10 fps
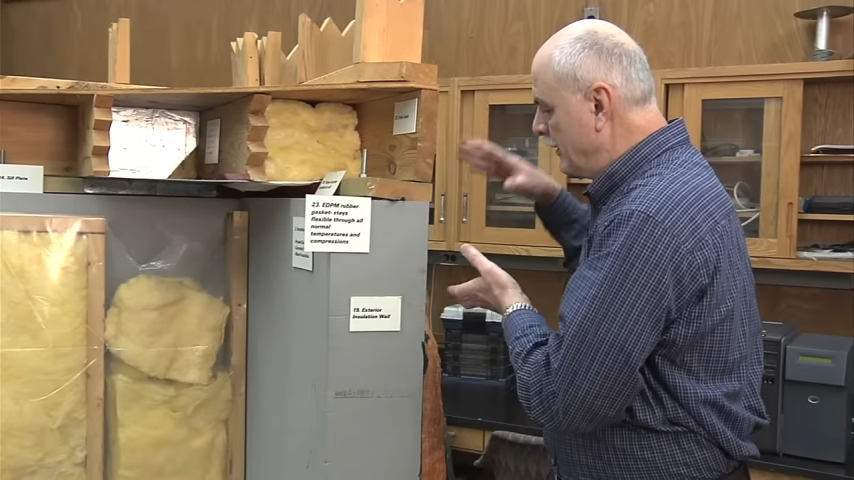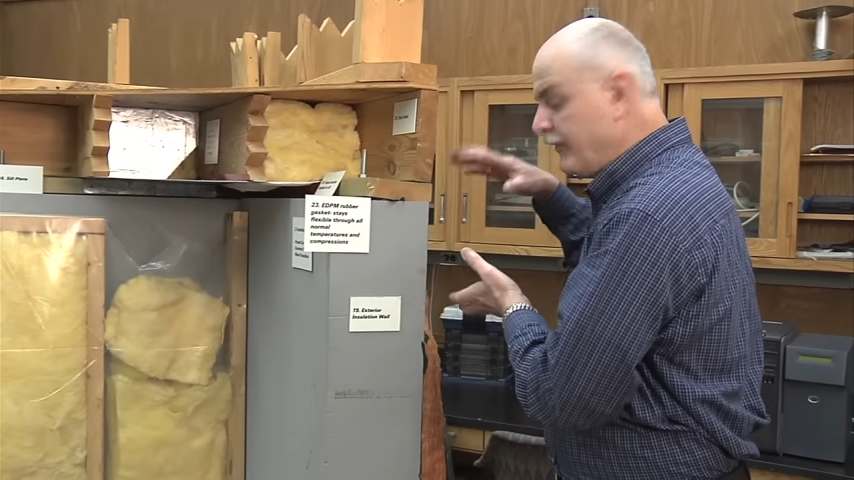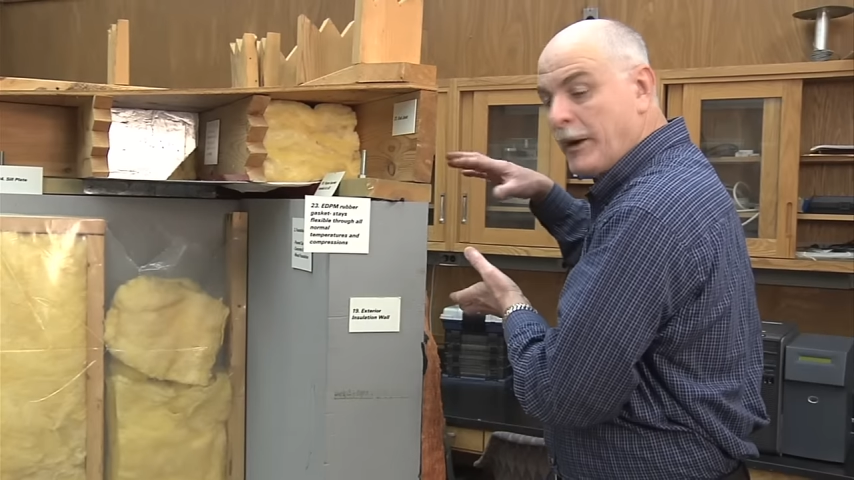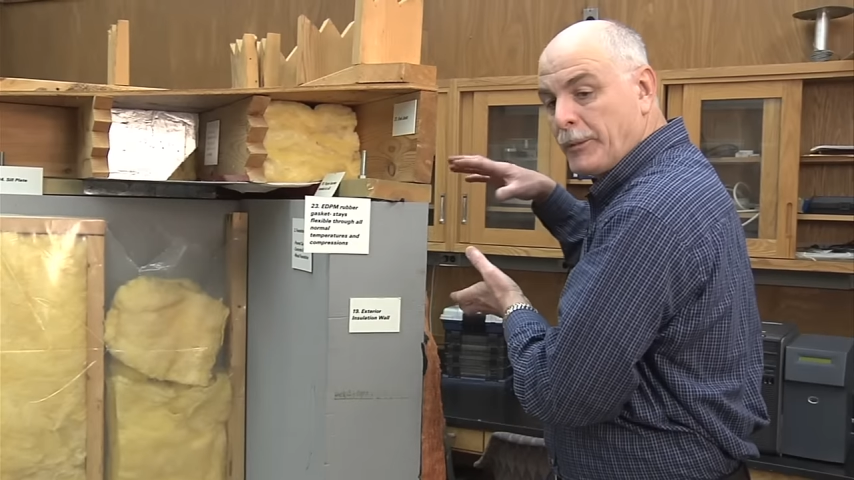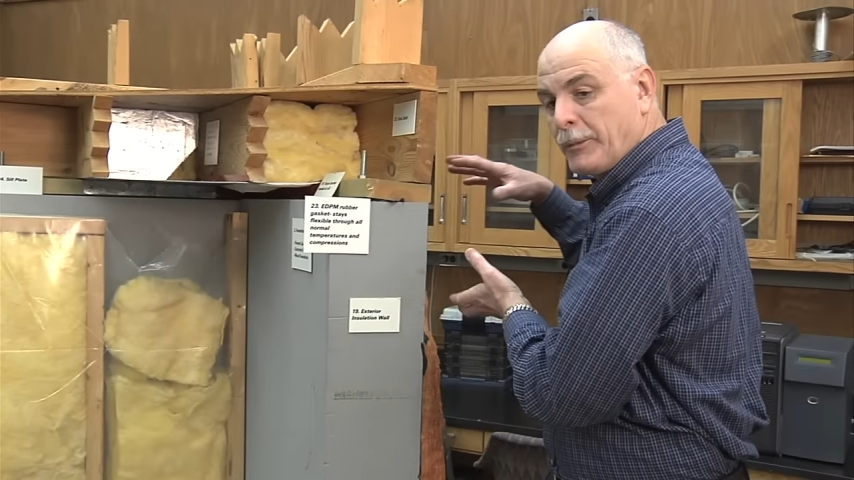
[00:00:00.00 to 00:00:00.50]
the
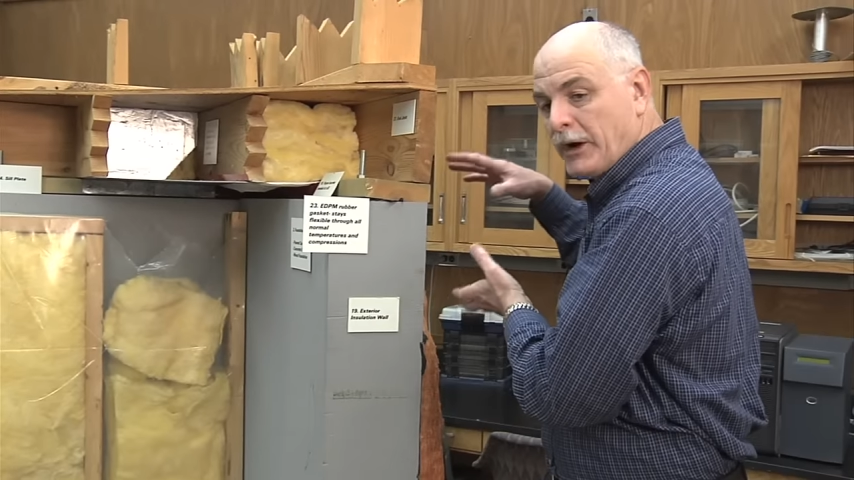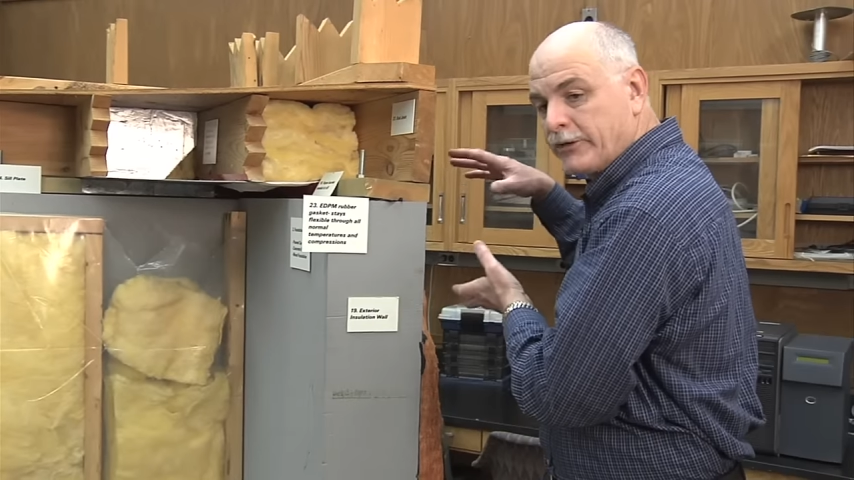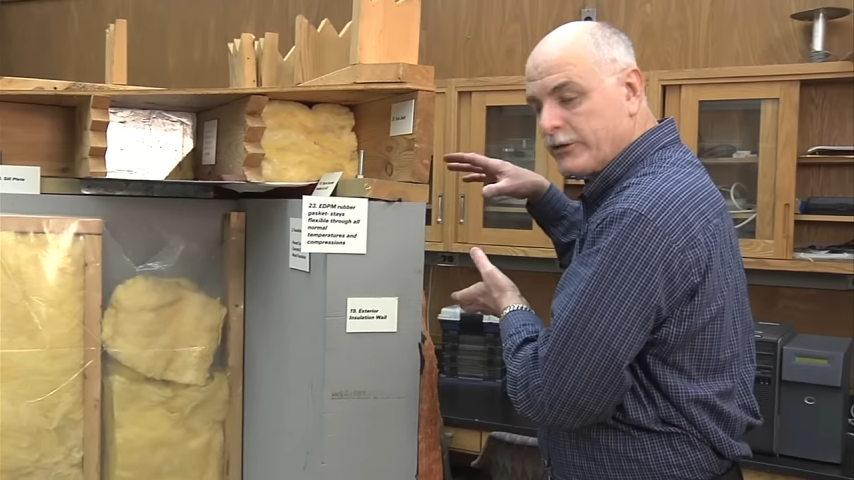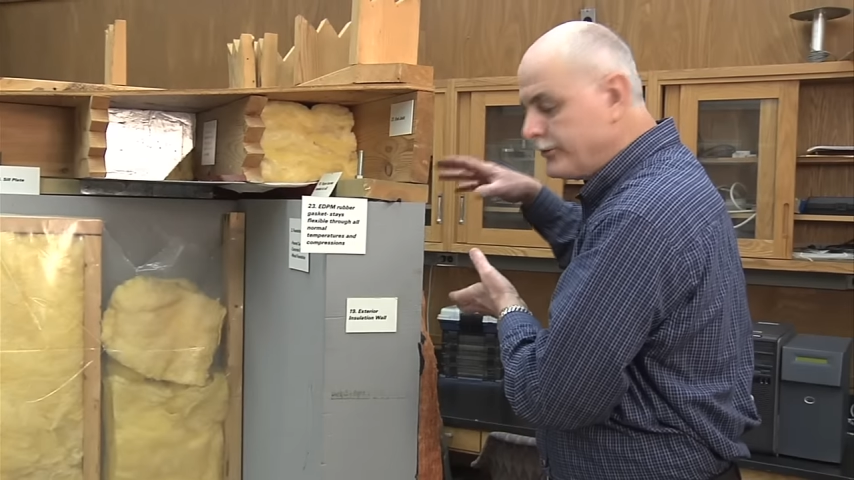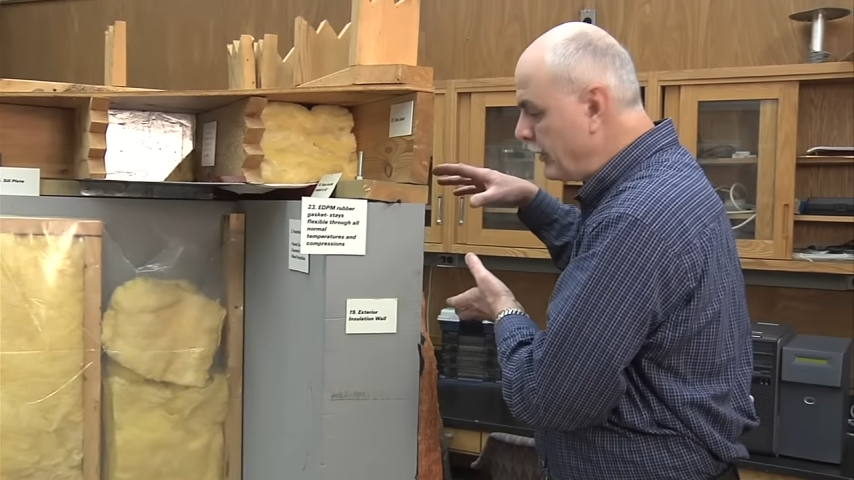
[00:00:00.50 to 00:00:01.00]
vapor
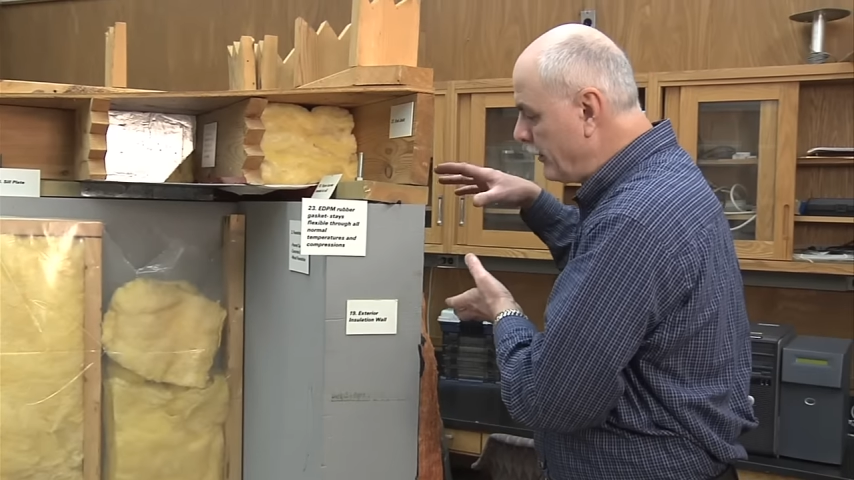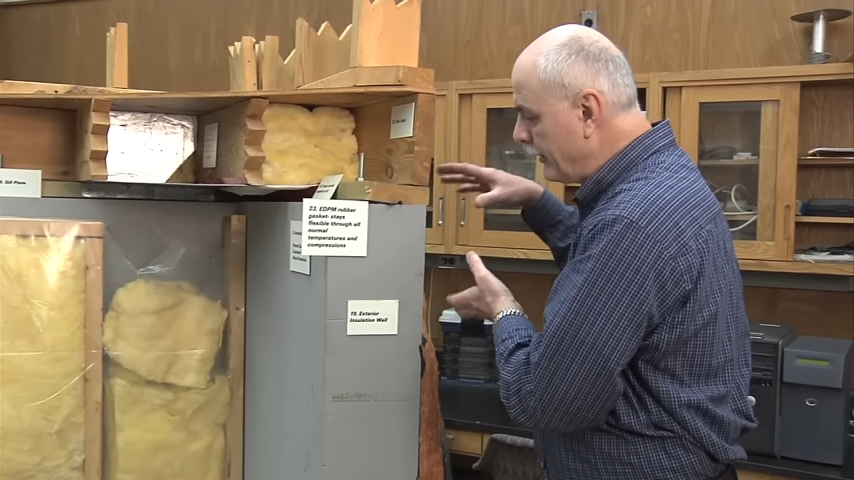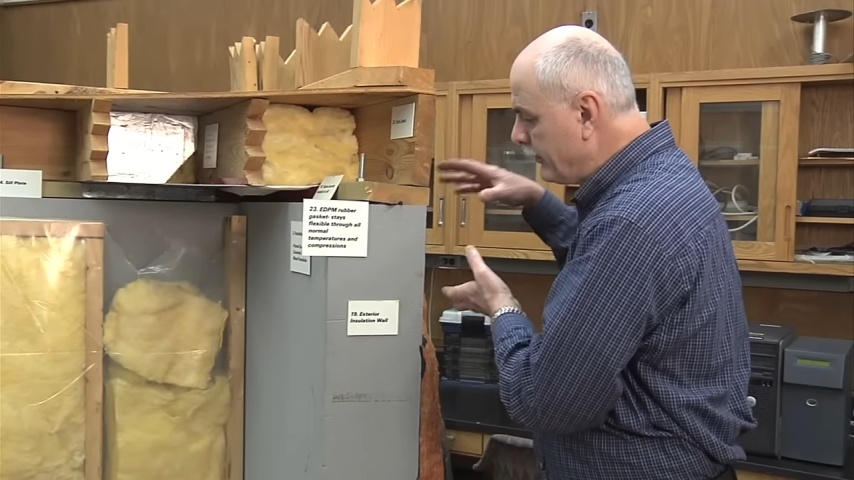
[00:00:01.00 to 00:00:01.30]
pressure is generally